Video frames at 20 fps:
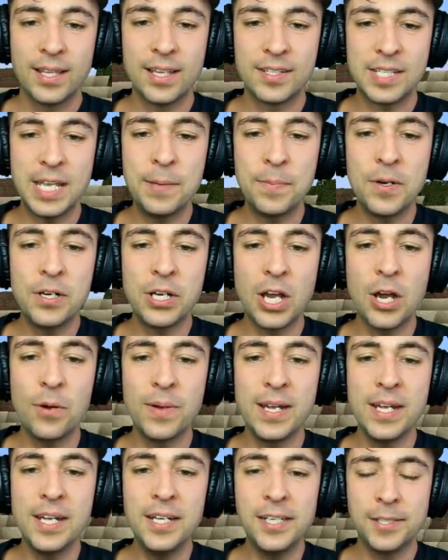let's keep on
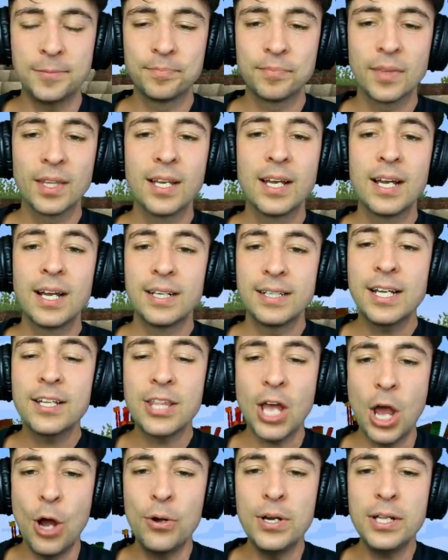going. Now,
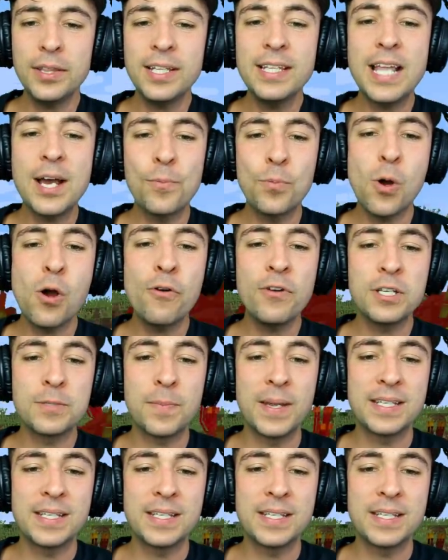the only thing that worries